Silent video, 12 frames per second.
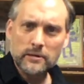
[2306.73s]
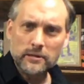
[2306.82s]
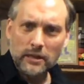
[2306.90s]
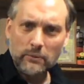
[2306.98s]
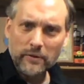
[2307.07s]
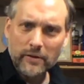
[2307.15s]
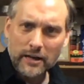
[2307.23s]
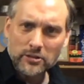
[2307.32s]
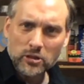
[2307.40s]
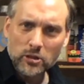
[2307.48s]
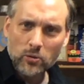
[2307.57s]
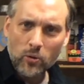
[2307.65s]
then we've got
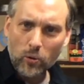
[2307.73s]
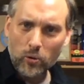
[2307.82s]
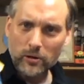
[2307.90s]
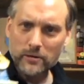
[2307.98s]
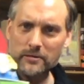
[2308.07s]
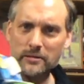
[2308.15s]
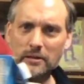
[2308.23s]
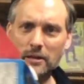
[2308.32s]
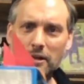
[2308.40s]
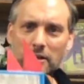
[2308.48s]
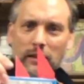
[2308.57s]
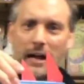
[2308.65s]
two horns,
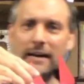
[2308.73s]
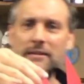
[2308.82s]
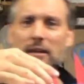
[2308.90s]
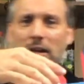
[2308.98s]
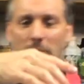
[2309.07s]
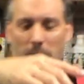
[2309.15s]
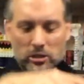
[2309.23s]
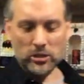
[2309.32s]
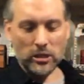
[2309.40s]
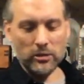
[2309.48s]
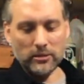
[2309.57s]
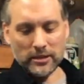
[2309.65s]
and the last thing I'm going to show
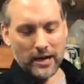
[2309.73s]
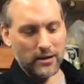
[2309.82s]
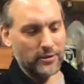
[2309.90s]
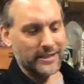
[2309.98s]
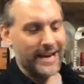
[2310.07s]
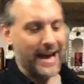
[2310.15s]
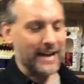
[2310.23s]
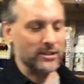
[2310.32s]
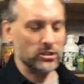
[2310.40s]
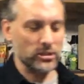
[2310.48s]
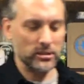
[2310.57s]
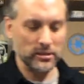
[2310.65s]
you is how to
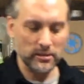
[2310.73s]
attach